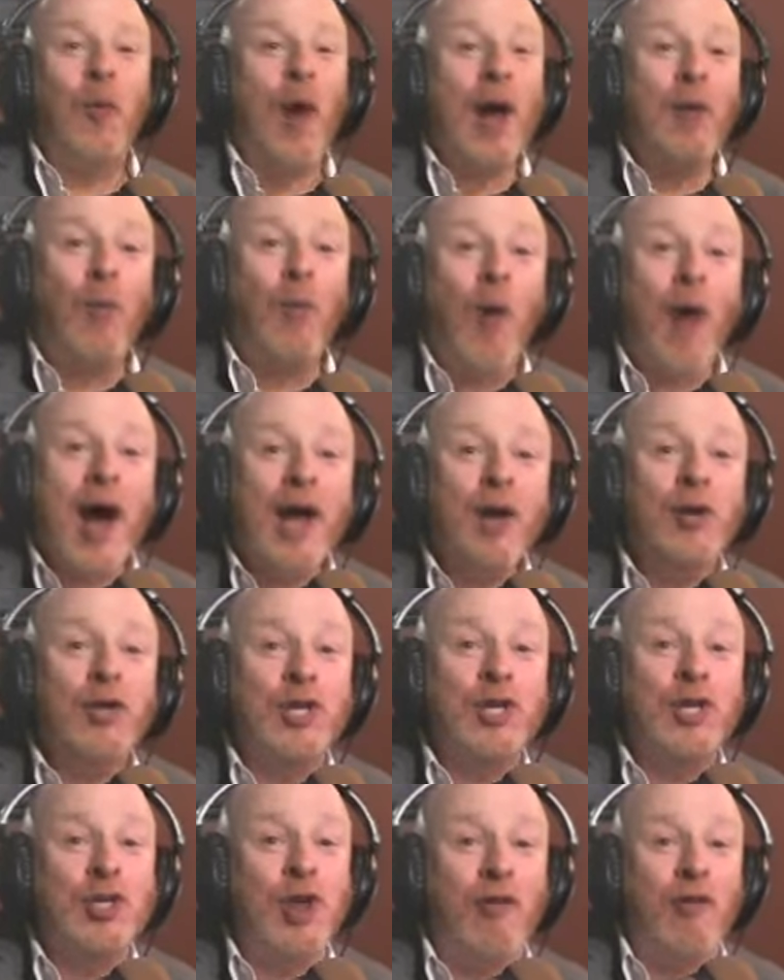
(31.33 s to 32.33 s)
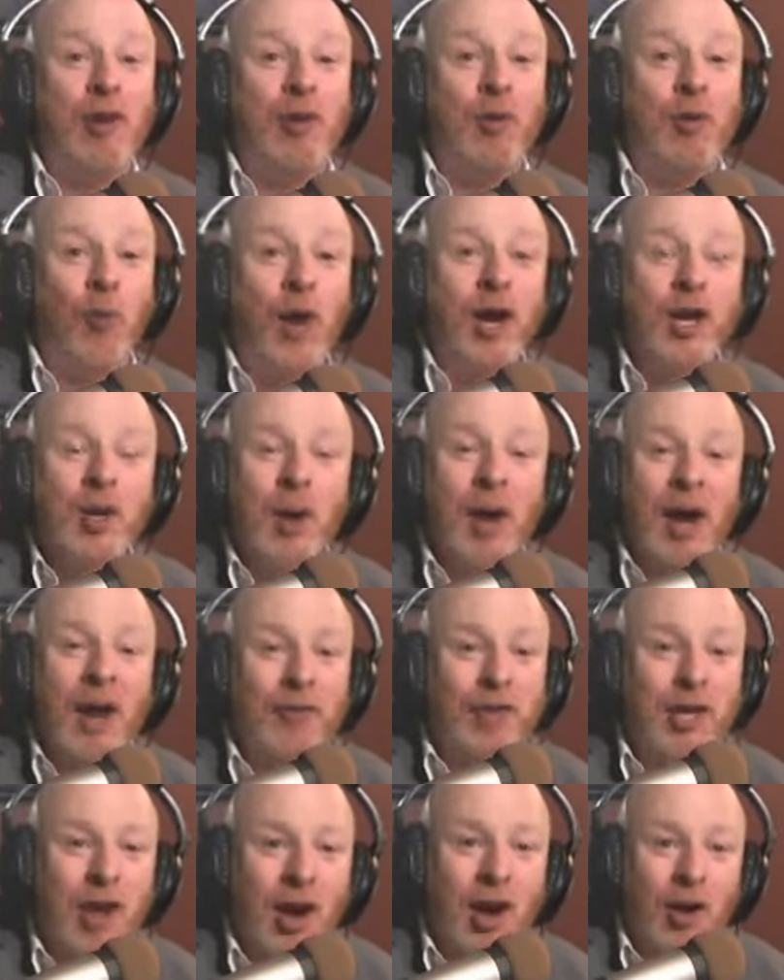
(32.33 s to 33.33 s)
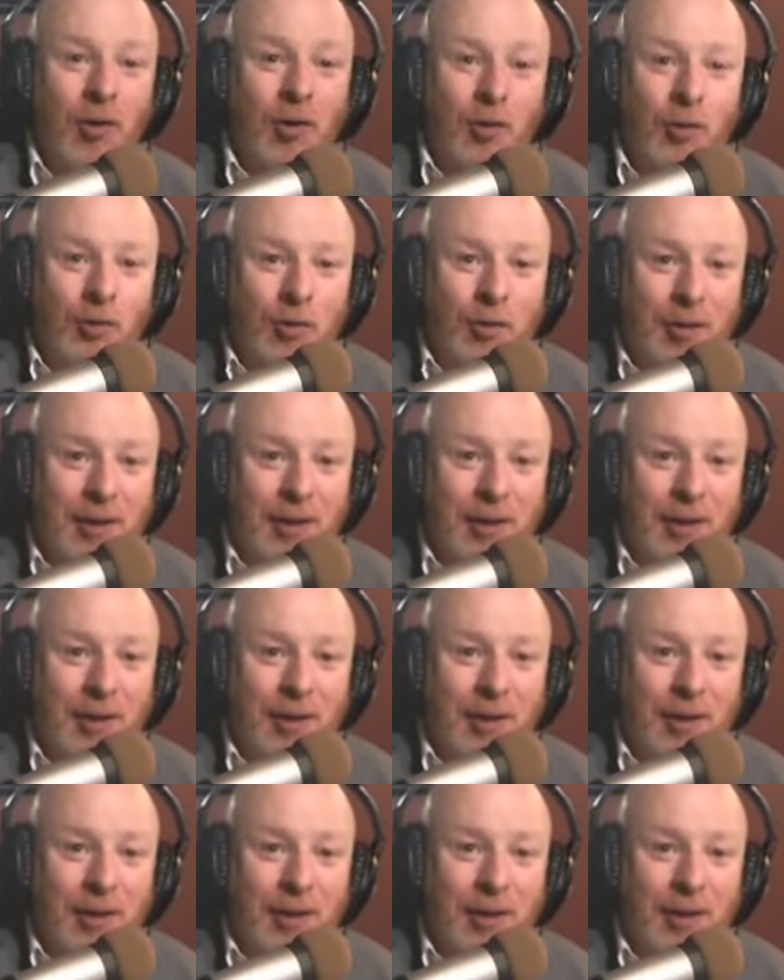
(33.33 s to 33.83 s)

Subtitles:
Why are you in such a hurry? Where do you have to go?